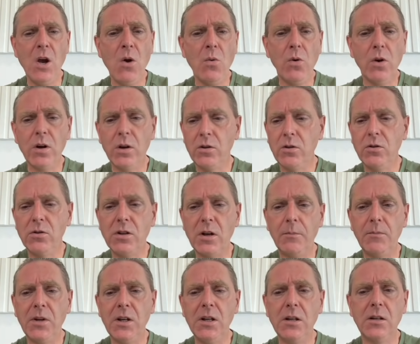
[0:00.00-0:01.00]
We're going to do
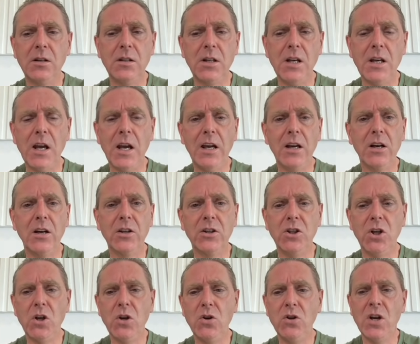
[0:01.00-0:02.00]
some TA on
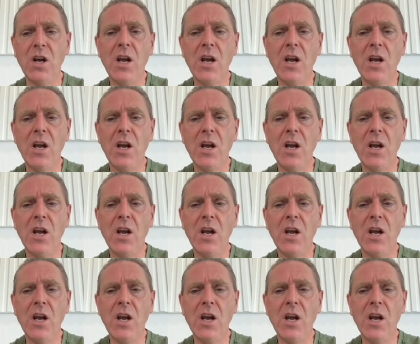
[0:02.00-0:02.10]
Doge.